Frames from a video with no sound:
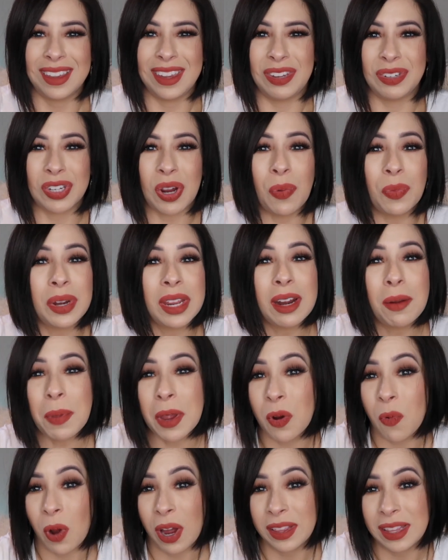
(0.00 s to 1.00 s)
you don't need a
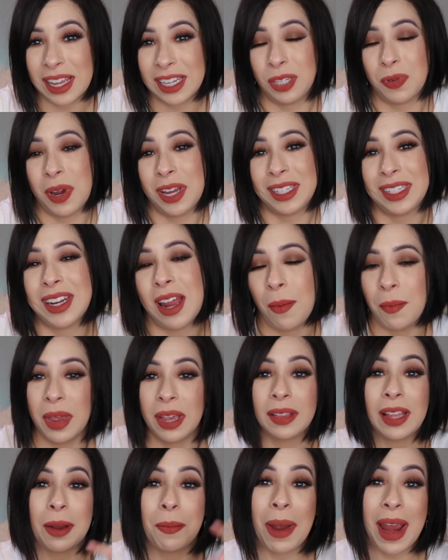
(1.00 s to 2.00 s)
big one. That's why it's not
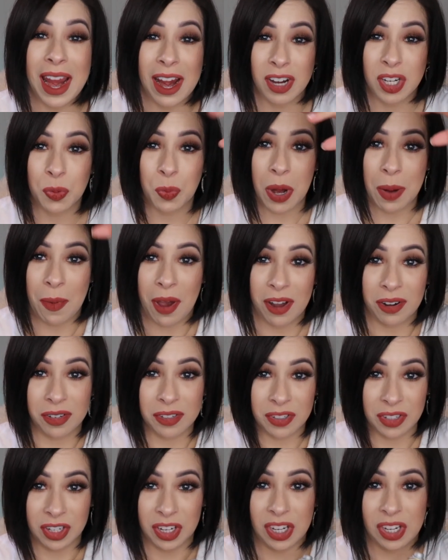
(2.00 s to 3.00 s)
big. Like, my hairspray
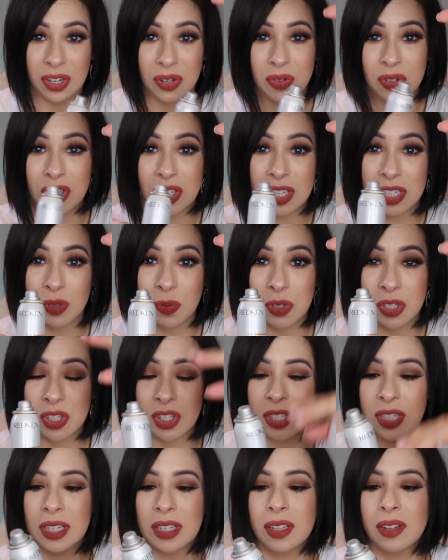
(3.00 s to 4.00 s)
bottles are huge. This
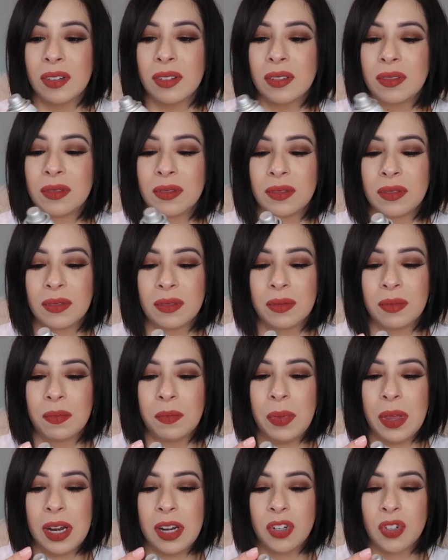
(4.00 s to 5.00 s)
one's just a little
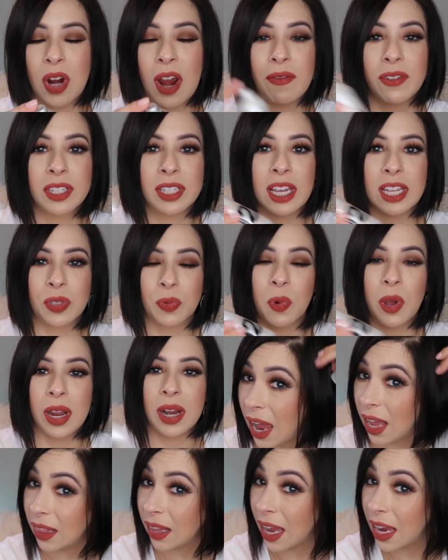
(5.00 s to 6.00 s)
bitty travel size
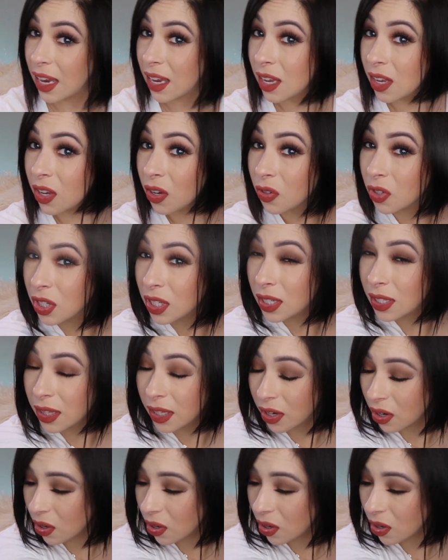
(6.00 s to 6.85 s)
one. Uh, like, you just